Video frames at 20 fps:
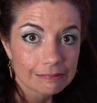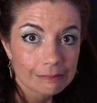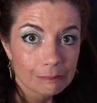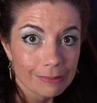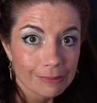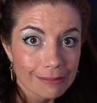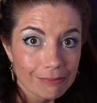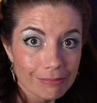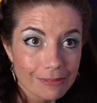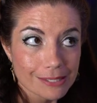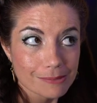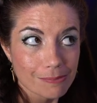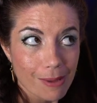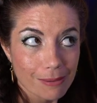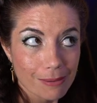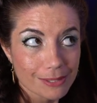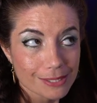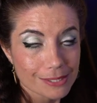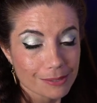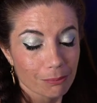What if this
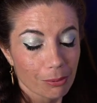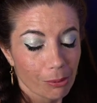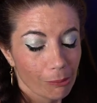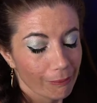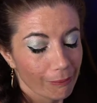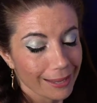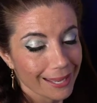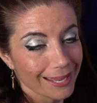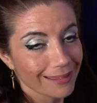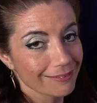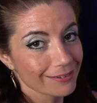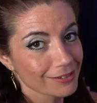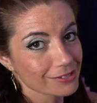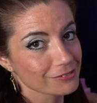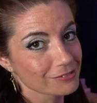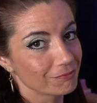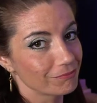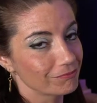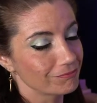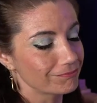baby's a boy and there's
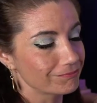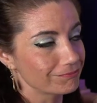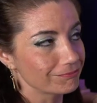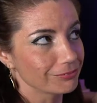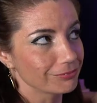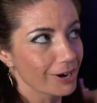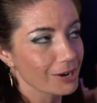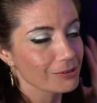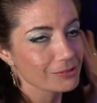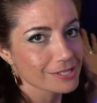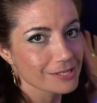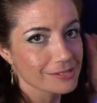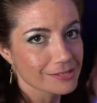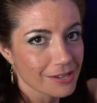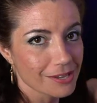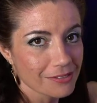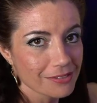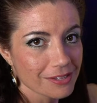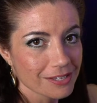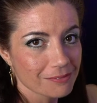roses
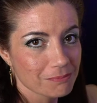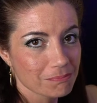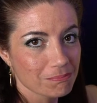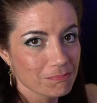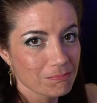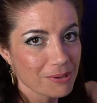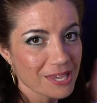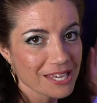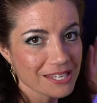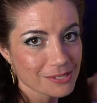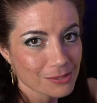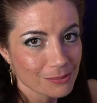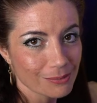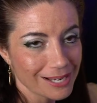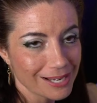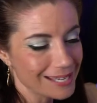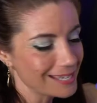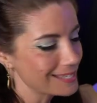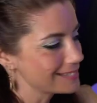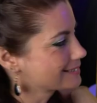on the bee's
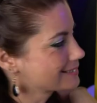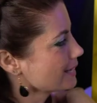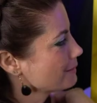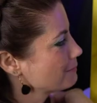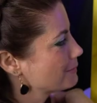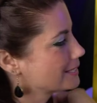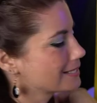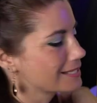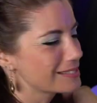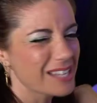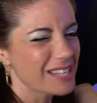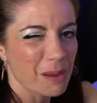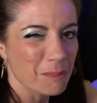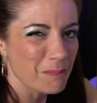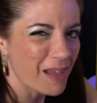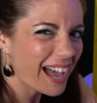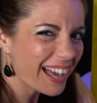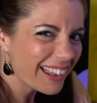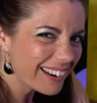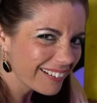wings? I mean, does that
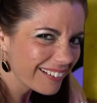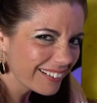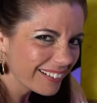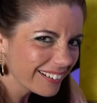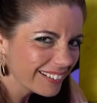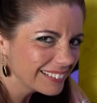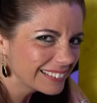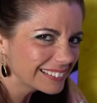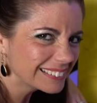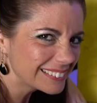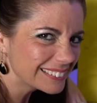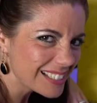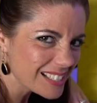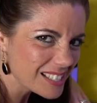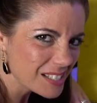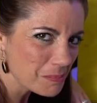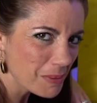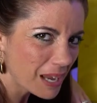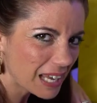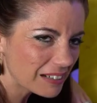matter? Does
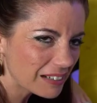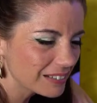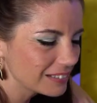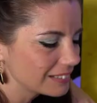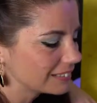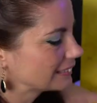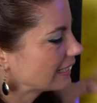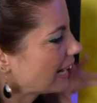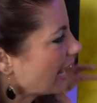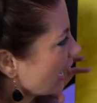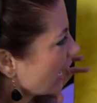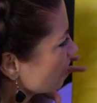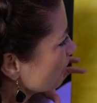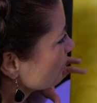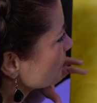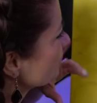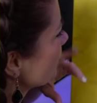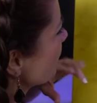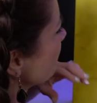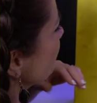it matter? I
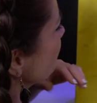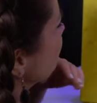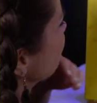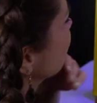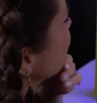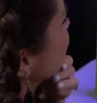don't know.